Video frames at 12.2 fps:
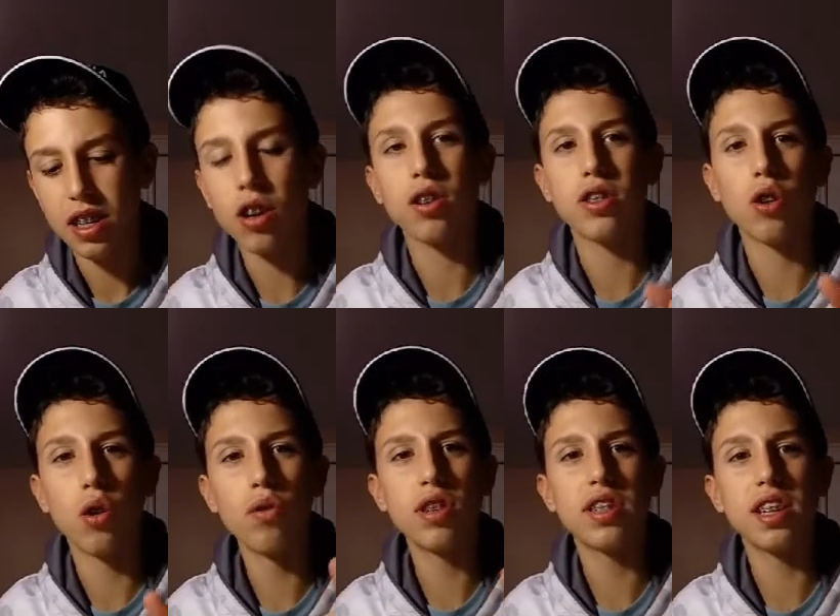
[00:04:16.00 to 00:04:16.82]
no, it's
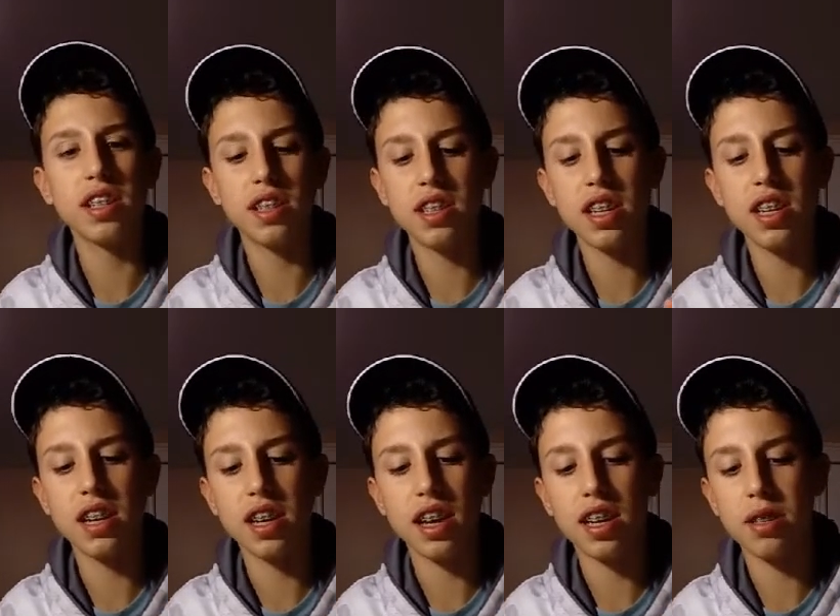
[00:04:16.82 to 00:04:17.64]
over 60,
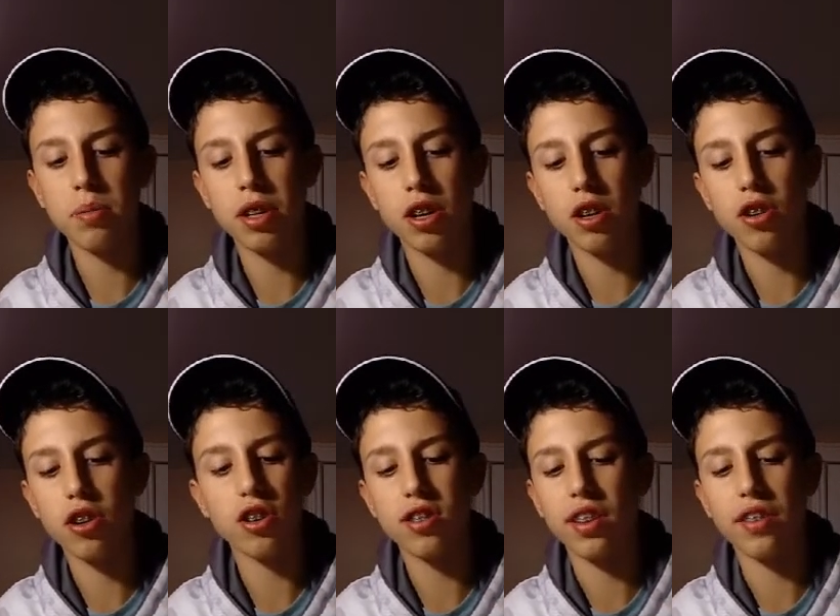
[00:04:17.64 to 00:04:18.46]
and it has to be
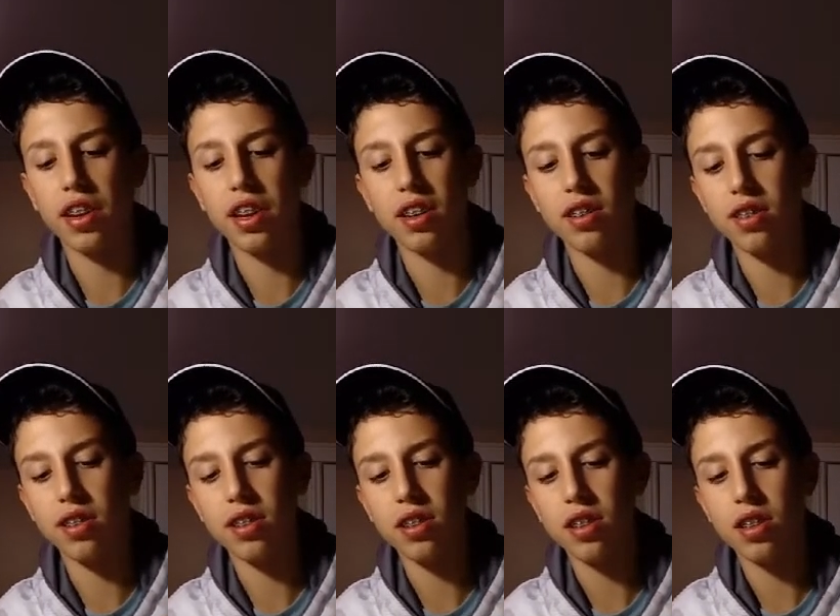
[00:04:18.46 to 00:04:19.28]
under something
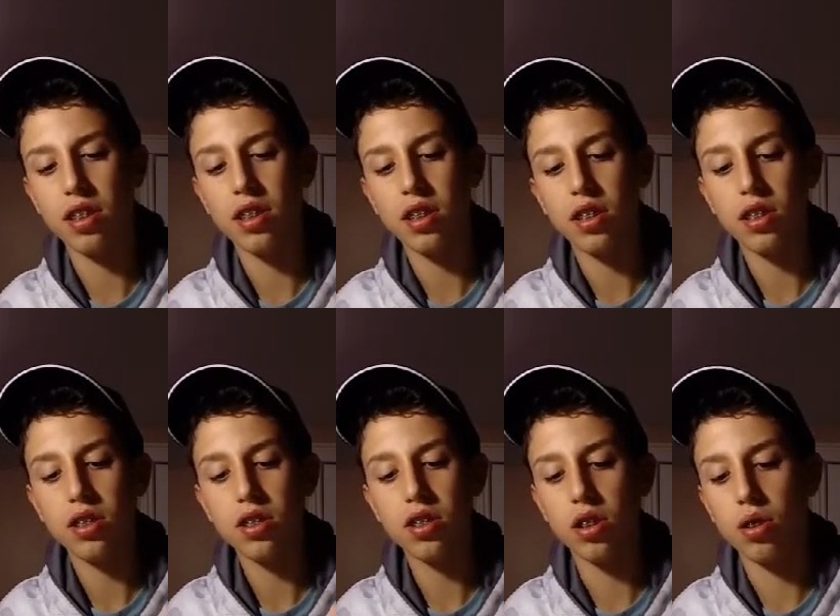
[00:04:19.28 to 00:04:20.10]
else.
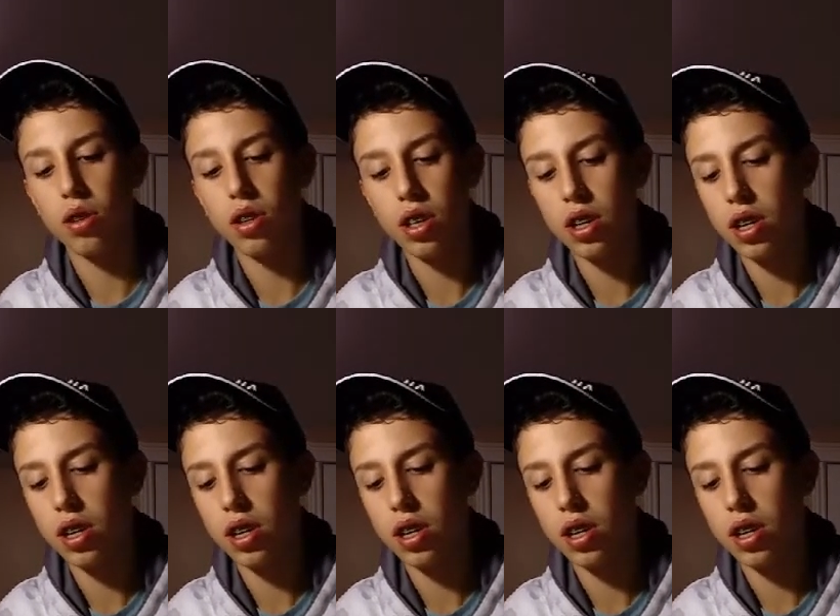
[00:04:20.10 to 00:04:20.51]
So,